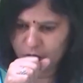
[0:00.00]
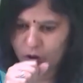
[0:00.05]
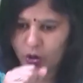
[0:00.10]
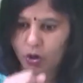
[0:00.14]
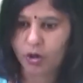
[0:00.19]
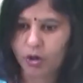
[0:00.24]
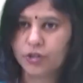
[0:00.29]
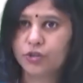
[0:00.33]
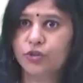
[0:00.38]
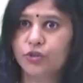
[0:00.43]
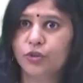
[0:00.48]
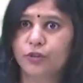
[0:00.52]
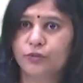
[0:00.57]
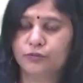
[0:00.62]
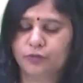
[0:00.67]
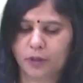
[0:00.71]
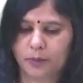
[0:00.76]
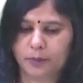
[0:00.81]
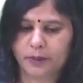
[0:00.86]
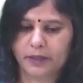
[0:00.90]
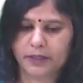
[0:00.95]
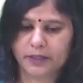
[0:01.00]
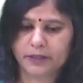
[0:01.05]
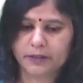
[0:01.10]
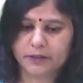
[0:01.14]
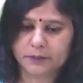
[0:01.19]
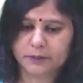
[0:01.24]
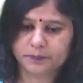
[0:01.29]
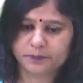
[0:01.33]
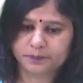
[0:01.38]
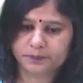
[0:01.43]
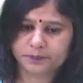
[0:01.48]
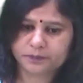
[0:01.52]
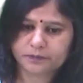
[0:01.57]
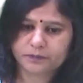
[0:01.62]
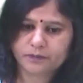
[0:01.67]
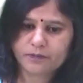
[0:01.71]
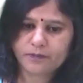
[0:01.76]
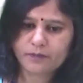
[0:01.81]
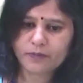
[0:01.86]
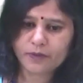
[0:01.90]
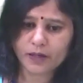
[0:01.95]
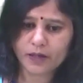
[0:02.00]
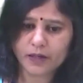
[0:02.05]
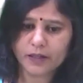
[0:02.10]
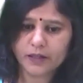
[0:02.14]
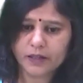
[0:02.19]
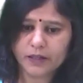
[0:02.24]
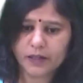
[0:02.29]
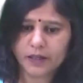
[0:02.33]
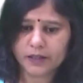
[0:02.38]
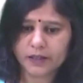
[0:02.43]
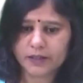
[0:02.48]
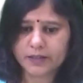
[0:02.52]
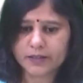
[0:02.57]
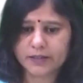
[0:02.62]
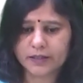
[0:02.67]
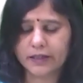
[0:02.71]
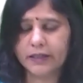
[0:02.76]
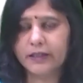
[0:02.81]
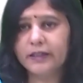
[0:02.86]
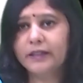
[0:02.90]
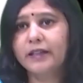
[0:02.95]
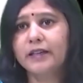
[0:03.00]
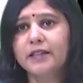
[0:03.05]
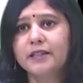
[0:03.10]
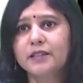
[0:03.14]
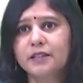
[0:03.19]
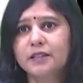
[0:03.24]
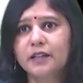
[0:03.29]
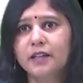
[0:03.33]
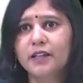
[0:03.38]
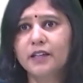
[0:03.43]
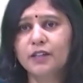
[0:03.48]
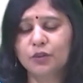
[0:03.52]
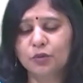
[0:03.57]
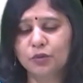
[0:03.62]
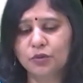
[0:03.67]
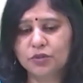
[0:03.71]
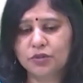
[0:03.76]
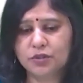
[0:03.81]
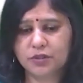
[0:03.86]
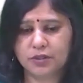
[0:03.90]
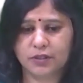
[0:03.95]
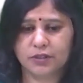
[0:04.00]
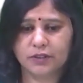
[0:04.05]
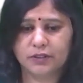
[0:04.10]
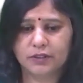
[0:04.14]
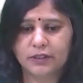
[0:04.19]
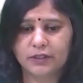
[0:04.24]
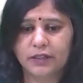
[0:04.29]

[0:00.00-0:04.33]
or geoinformatics? It is intensely used